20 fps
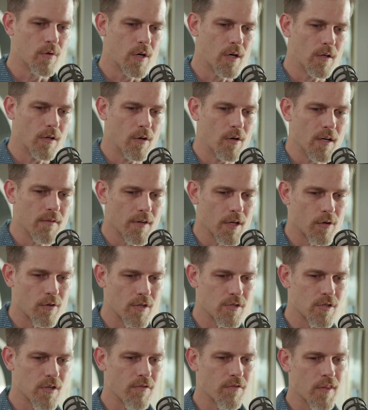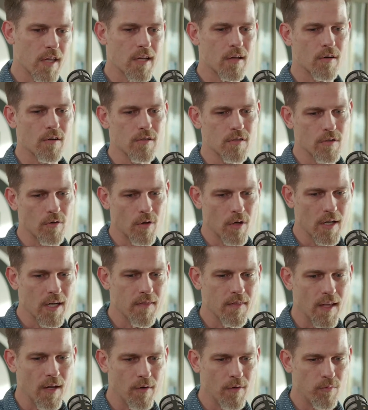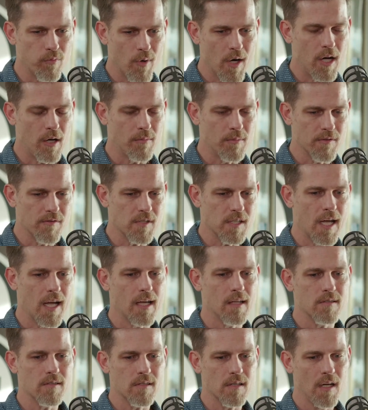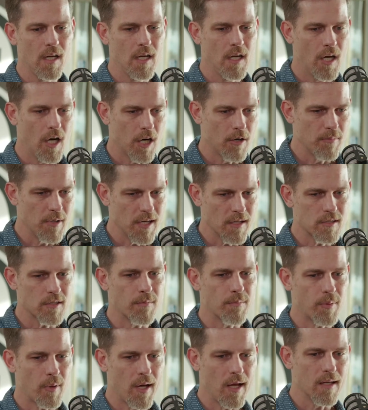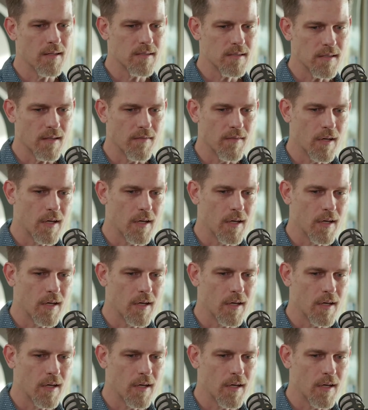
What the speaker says: or even Christian thinkers who are in the realm of science, are being suppressed, and